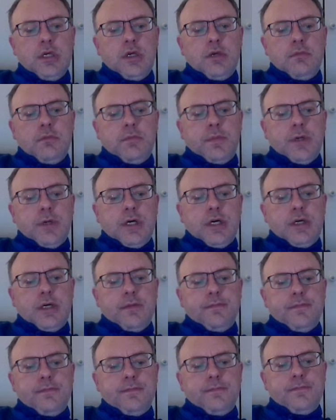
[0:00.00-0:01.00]
But,
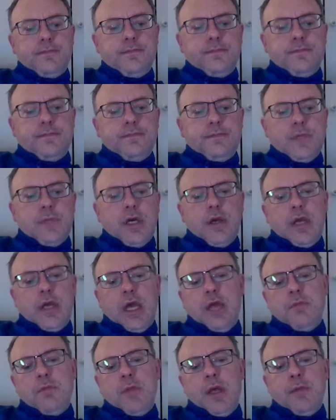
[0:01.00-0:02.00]

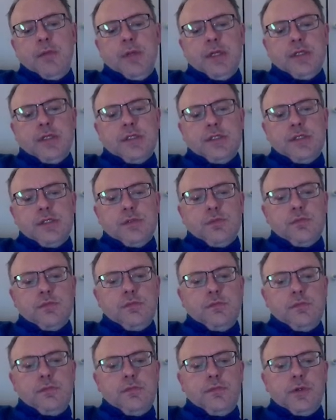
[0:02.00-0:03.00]
okay, maybe this is
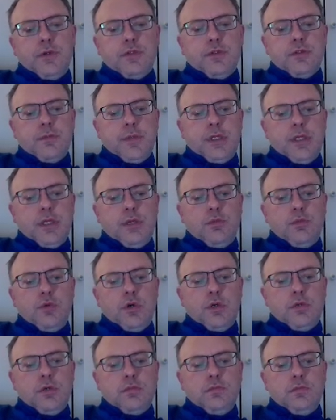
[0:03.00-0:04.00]
possibly
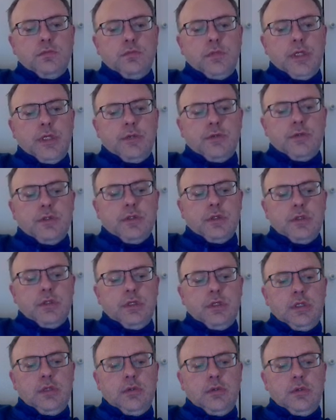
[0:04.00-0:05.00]
what he
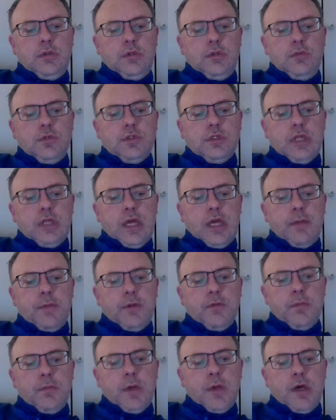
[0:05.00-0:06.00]
wasn't happy
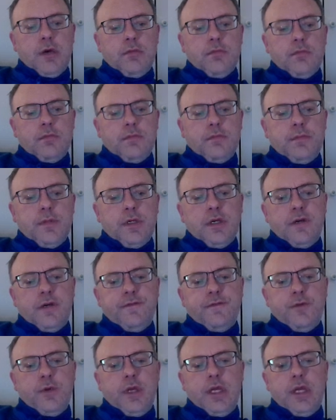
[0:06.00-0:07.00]
about. But I
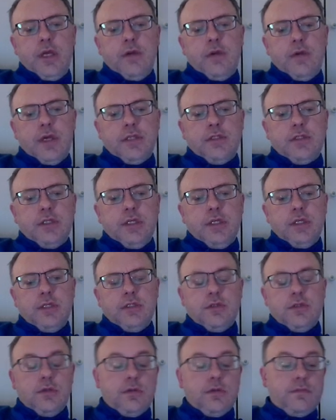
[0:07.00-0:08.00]
thought here, actually, he's
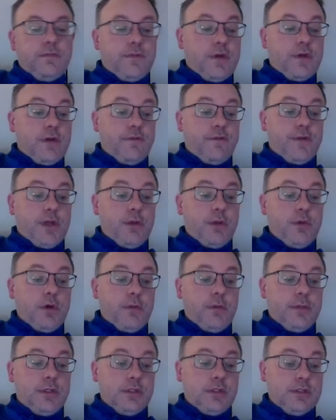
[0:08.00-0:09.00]
doing fairly well
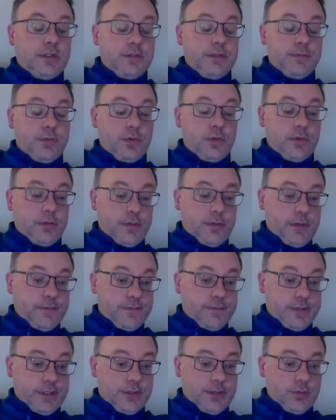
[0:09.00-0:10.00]
because it's pawn on
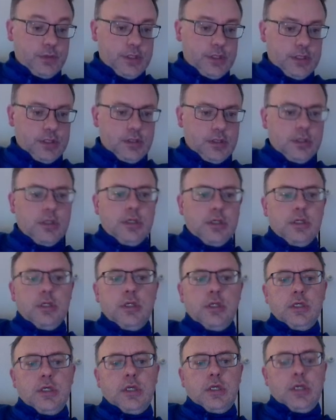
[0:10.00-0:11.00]
B3 is weak.
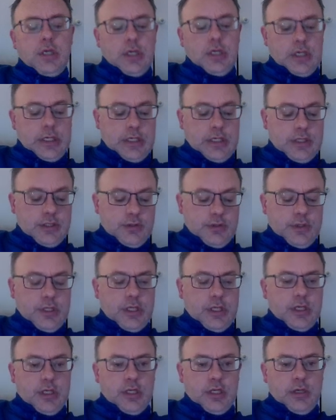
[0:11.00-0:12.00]
And he's quickly
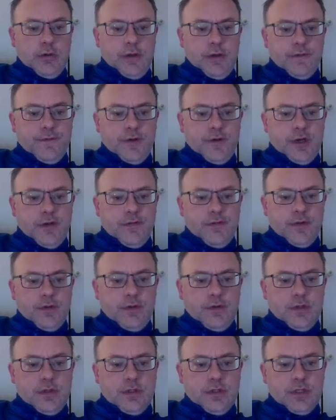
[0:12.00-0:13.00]
going to go F5
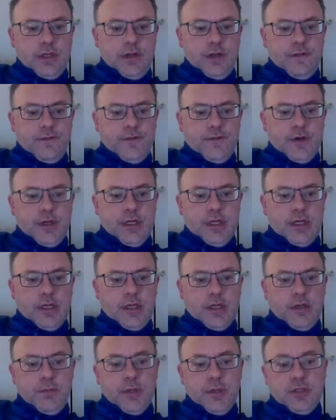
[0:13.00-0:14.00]
and solidify that.
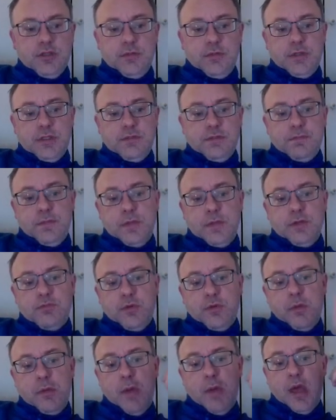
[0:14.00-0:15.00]
And the bishop is
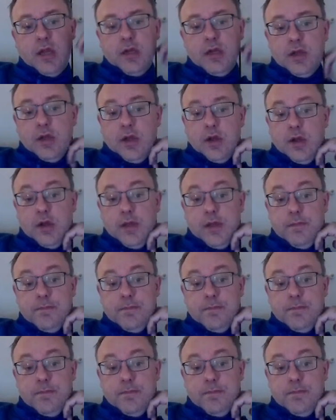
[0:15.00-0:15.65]
probably better than the knight.